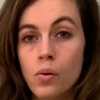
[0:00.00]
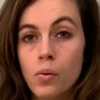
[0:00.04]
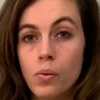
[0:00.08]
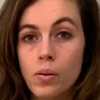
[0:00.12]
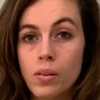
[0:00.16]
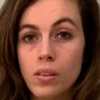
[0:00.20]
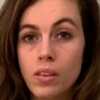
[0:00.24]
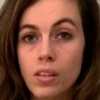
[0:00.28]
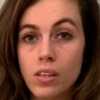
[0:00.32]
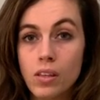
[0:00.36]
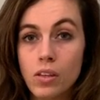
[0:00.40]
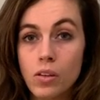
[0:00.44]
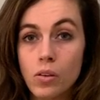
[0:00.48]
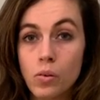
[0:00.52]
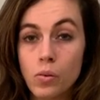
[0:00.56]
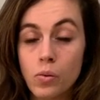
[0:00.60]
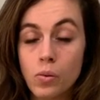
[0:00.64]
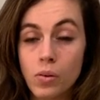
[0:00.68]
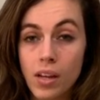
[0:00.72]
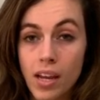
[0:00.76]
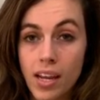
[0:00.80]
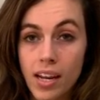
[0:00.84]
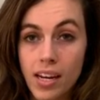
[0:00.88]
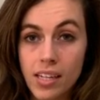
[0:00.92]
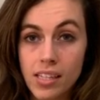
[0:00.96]
with the
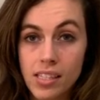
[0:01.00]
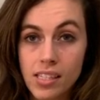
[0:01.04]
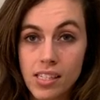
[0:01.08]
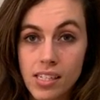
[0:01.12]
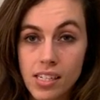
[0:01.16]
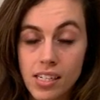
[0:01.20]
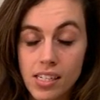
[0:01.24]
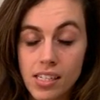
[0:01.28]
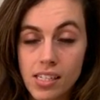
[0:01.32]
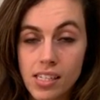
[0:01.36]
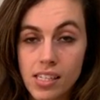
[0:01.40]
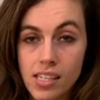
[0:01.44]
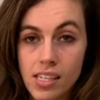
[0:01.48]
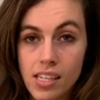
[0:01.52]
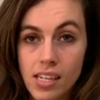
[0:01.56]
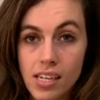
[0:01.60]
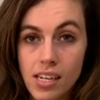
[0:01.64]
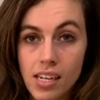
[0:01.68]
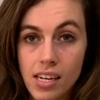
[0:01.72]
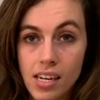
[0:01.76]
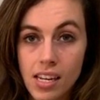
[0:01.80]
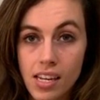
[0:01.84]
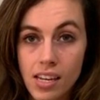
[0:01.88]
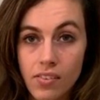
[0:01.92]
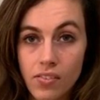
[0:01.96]
United States
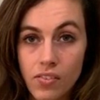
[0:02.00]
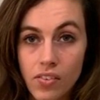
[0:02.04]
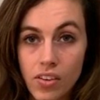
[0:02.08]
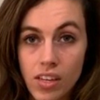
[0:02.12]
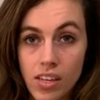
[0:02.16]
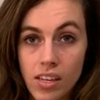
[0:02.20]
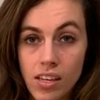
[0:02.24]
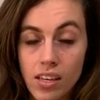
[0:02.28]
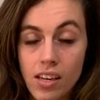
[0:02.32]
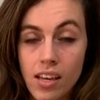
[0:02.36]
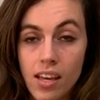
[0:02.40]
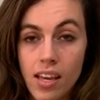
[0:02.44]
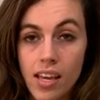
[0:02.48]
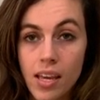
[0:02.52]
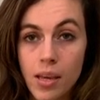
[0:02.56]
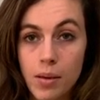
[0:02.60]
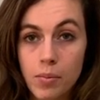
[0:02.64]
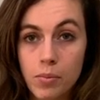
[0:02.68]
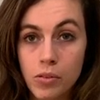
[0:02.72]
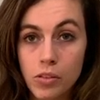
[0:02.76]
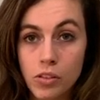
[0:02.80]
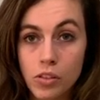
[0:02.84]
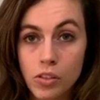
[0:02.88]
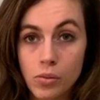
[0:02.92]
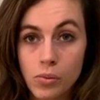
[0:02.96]
Navy
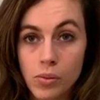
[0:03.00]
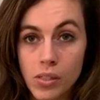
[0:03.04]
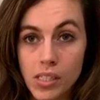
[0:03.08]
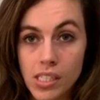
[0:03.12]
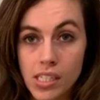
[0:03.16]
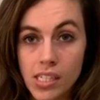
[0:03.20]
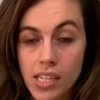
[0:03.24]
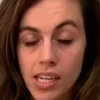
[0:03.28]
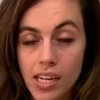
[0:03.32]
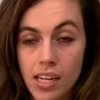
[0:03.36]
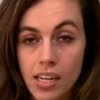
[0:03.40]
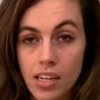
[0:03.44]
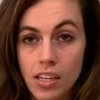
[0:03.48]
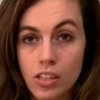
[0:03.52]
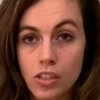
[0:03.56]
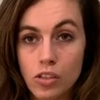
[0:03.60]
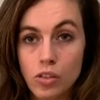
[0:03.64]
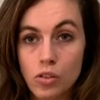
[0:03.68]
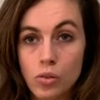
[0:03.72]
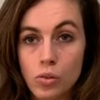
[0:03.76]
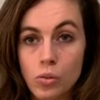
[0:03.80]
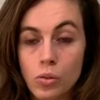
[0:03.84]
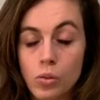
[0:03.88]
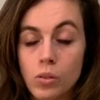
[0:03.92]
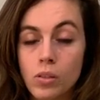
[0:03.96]
able to retain
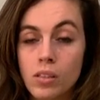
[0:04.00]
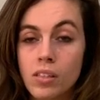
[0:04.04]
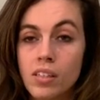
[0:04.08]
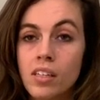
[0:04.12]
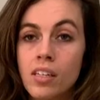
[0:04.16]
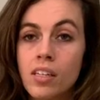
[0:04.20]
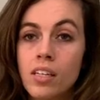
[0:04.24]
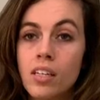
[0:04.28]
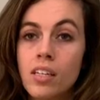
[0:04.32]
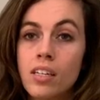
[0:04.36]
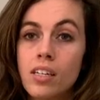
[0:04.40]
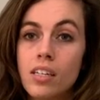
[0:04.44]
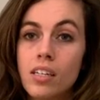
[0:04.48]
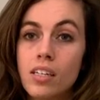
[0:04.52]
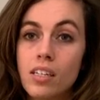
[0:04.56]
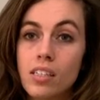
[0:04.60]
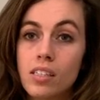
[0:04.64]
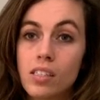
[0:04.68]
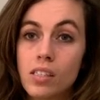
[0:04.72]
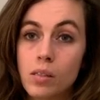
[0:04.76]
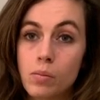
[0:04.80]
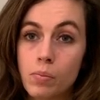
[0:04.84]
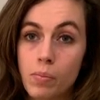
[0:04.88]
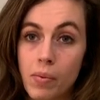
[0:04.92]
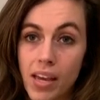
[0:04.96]
control
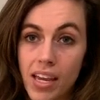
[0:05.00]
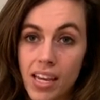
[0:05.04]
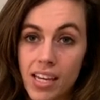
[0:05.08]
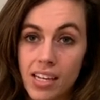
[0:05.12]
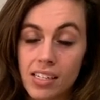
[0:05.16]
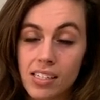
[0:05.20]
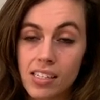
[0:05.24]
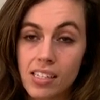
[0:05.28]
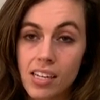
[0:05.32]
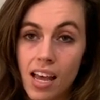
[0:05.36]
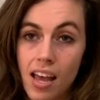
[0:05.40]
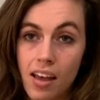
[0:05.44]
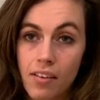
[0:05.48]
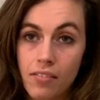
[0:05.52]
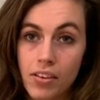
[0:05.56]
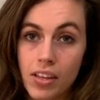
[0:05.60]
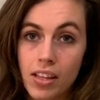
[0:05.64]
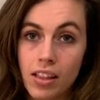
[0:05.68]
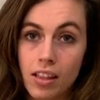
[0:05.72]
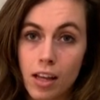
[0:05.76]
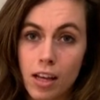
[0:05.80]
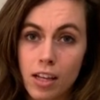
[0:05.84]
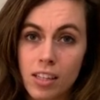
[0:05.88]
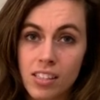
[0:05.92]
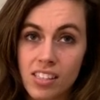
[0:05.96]
despite heavy
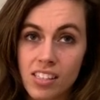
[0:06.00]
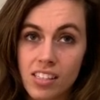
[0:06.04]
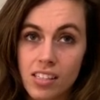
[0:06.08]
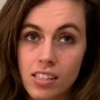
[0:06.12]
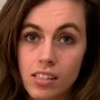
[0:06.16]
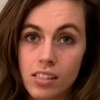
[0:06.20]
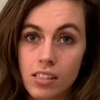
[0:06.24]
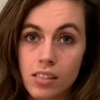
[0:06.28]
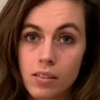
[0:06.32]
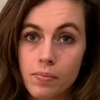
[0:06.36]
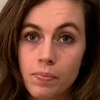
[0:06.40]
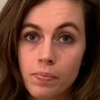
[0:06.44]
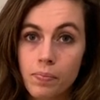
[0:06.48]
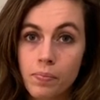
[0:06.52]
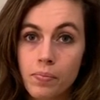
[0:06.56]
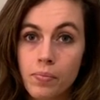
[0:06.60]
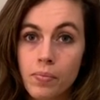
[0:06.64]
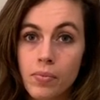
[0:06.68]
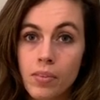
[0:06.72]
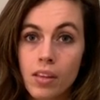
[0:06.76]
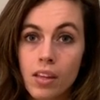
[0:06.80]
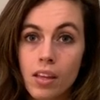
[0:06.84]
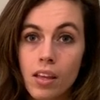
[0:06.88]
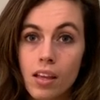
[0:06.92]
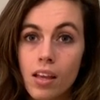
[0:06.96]
losses.
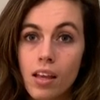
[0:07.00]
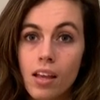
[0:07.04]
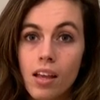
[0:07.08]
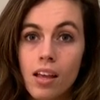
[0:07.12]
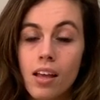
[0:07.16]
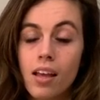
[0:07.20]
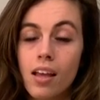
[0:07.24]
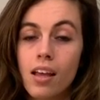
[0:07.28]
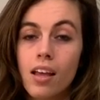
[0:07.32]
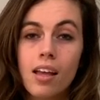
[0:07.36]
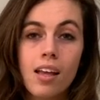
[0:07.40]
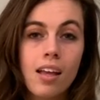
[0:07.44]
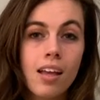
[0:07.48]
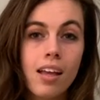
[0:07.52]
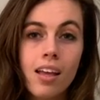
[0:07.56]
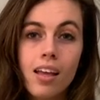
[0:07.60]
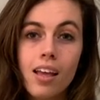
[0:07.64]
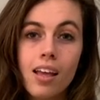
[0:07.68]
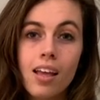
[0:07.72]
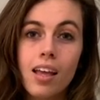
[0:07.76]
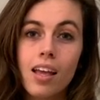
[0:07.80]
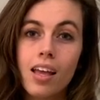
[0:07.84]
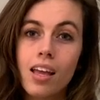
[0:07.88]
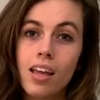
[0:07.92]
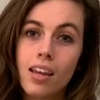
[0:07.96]

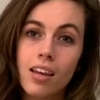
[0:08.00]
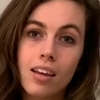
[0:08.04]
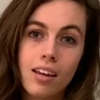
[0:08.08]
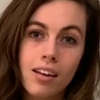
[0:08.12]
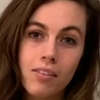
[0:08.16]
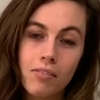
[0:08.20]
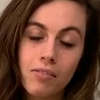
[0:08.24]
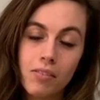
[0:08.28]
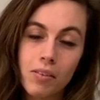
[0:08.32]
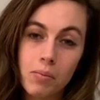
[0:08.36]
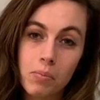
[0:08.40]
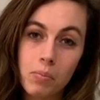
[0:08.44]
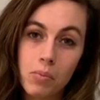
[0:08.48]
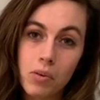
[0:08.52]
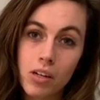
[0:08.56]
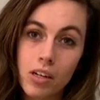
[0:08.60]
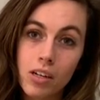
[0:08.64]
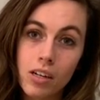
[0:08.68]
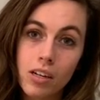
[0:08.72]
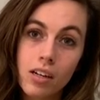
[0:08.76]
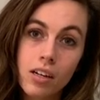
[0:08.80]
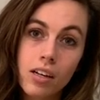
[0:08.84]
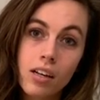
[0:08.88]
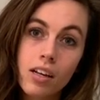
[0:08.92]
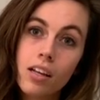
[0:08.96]
In
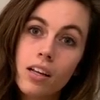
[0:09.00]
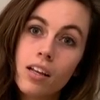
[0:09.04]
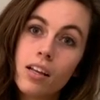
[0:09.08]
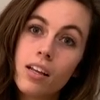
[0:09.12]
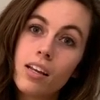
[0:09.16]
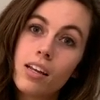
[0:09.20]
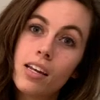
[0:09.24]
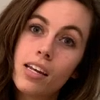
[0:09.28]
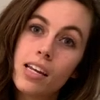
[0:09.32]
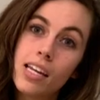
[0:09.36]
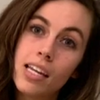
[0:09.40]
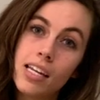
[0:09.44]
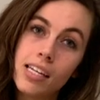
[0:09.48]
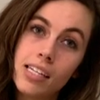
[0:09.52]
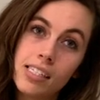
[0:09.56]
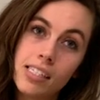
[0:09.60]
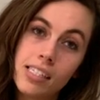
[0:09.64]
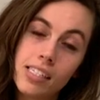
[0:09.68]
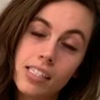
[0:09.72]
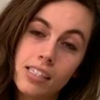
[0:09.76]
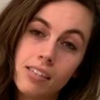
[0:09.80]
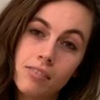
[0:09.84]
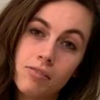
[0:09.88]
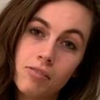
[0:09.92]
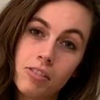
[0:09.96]
November
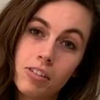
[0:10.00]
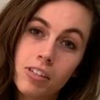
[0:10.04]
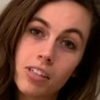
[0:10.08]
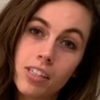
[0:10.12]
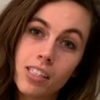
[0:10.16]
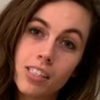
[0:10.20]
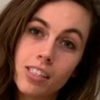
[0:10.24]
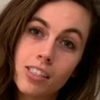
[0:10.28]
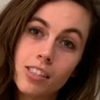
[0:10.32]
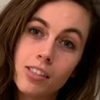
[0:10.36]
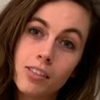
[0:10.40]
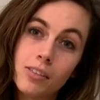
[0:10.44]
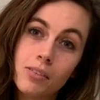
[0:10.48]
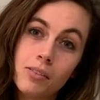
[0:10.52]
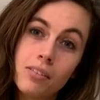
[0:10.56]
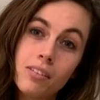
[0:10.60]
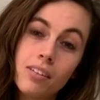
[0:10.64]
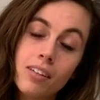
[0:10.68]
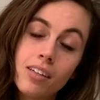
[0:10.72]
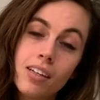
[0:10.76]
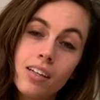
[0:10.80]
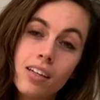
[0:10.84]
1942,